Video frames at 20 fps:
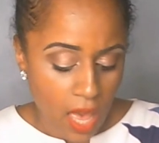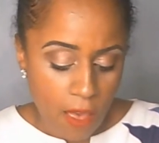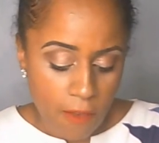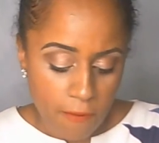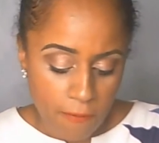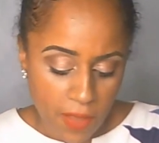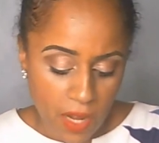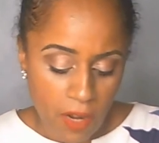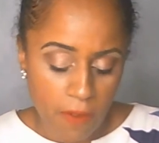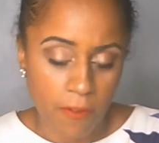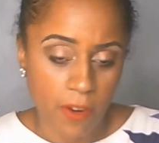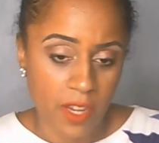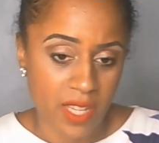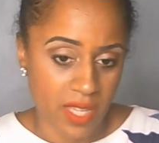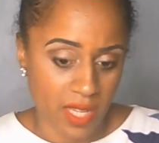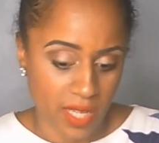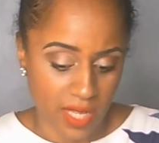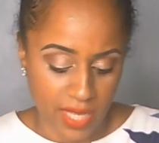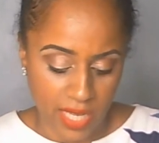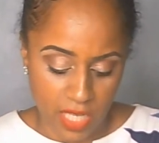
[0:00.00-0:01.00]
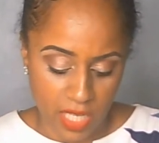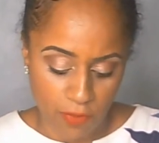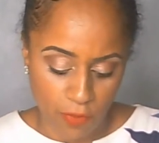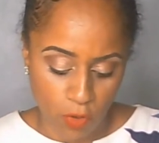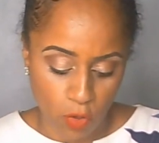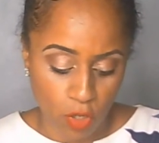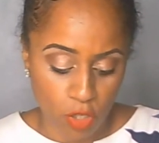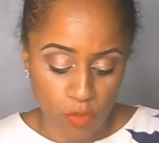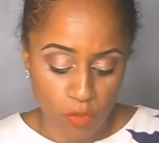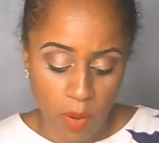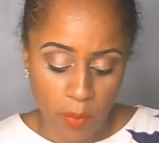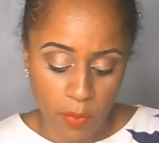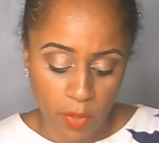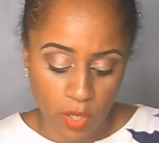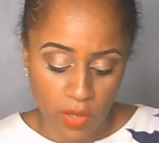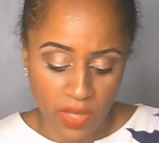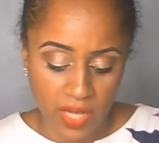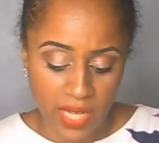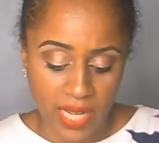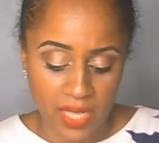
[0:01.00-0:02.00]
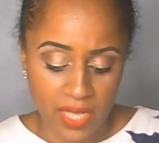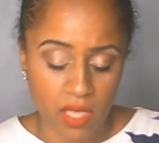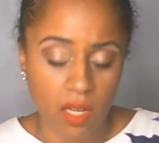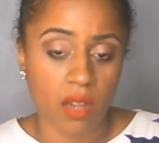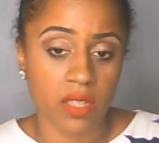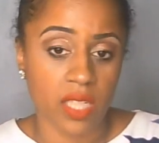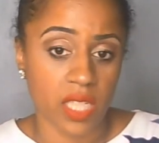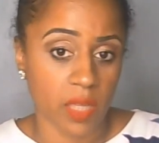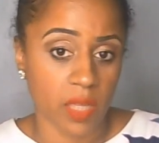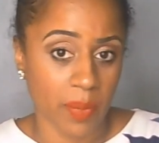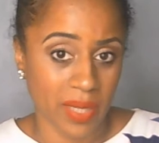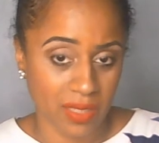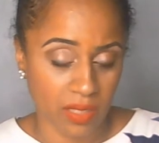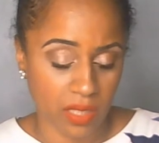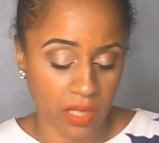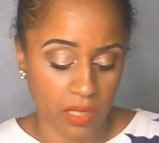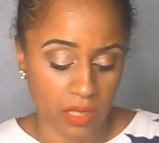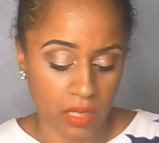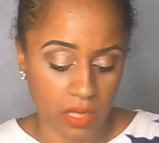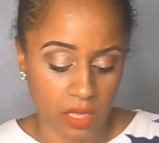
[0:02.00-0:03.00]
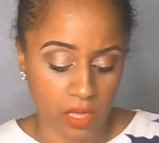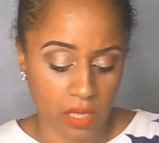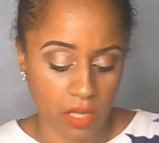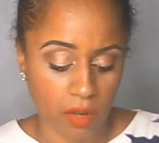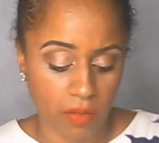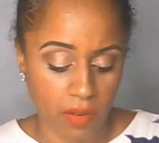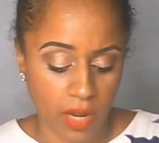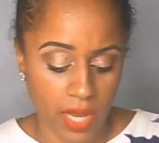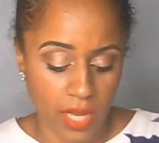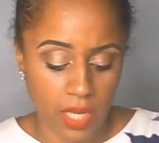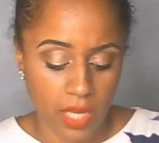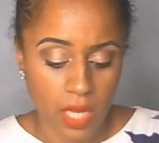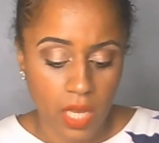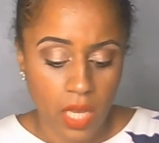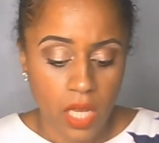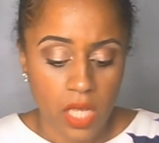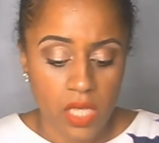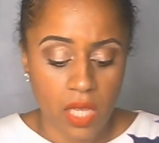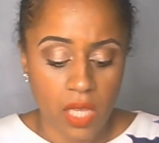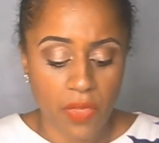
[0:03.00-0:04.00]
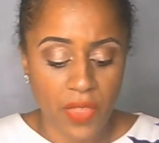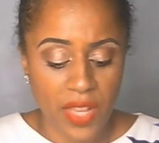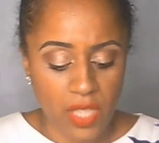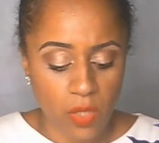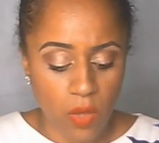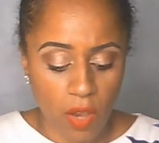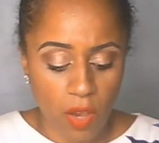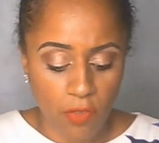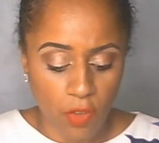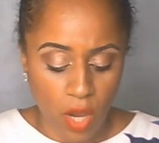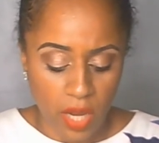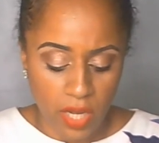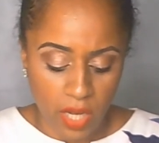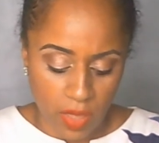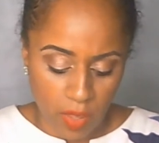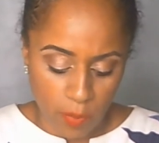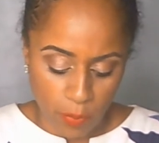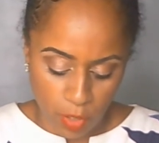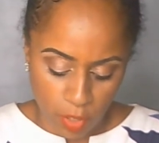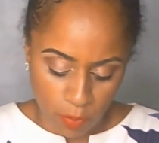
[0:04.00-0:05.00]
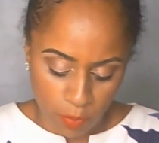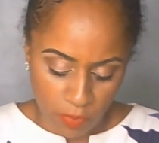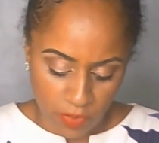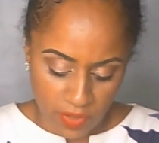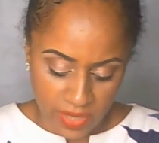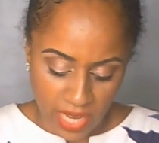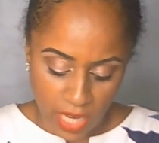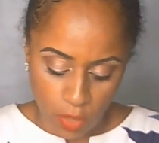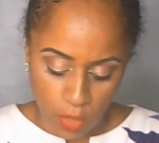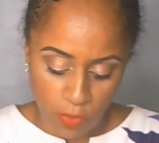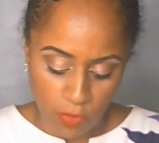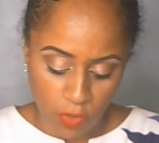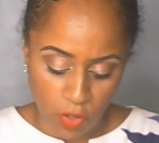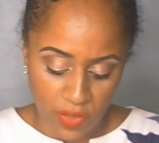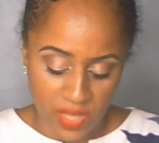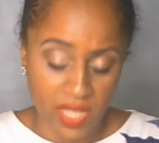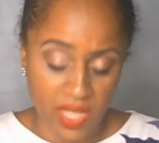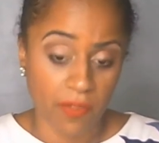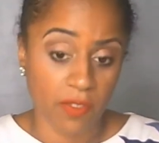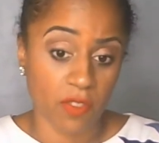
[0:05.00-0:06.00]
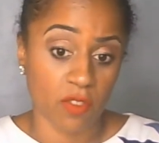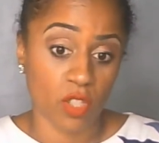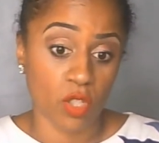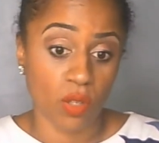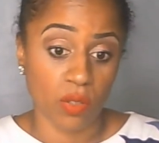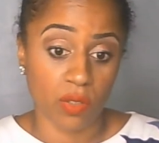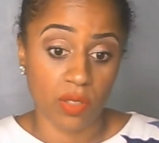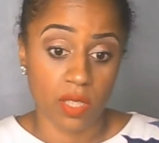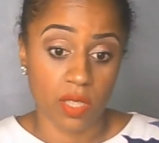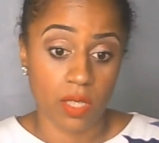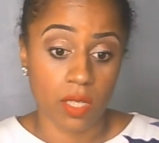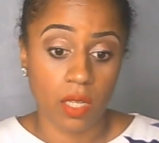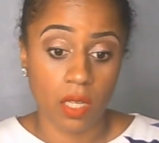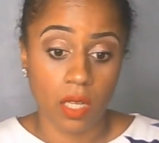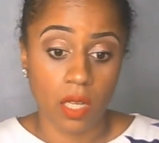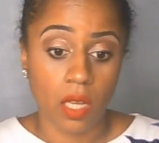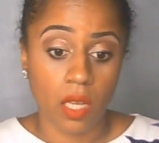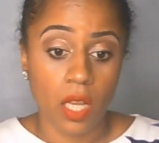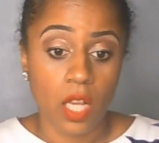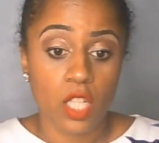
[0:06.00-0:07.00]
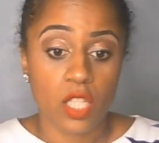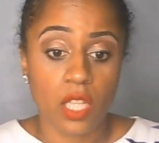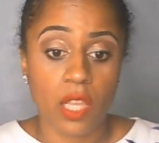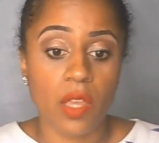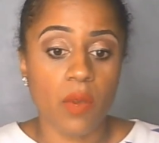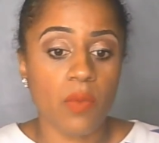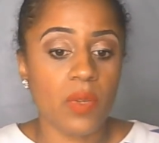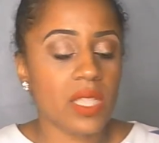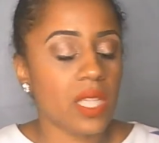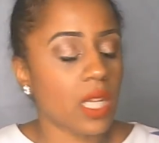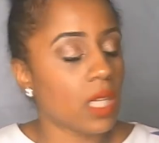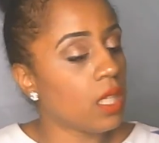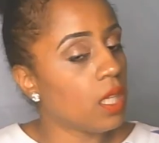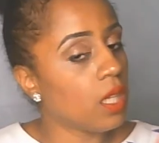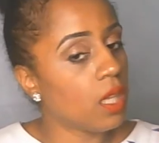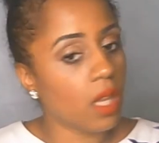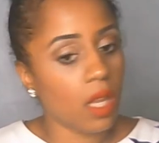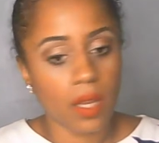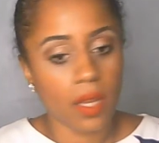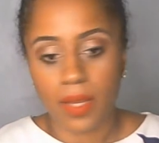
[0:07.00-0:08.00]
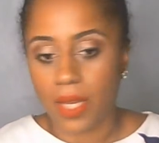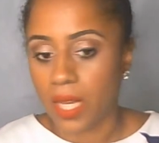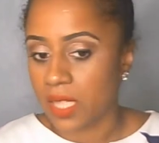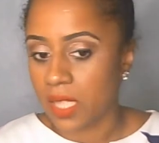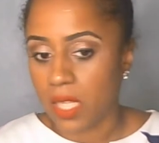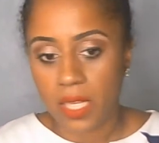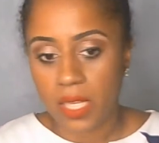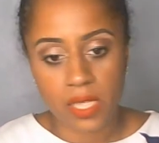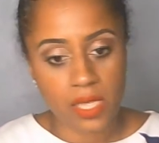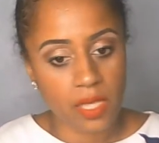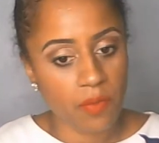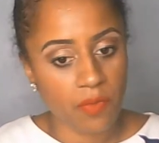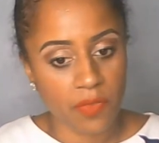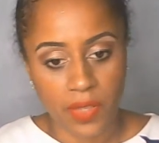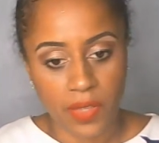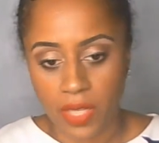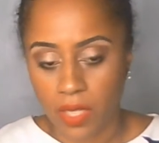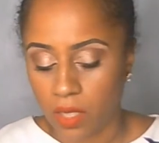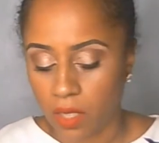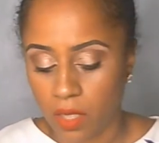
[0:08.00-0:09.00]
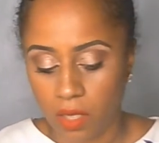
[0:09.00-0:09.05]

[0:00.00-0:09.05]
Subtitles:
feeling very successful. Because remember, the next card is abundance. All right. So that's what I've got. And at the bottom of the deck, we've got the Seven of Swords. So there was a lot. I'll tell you something.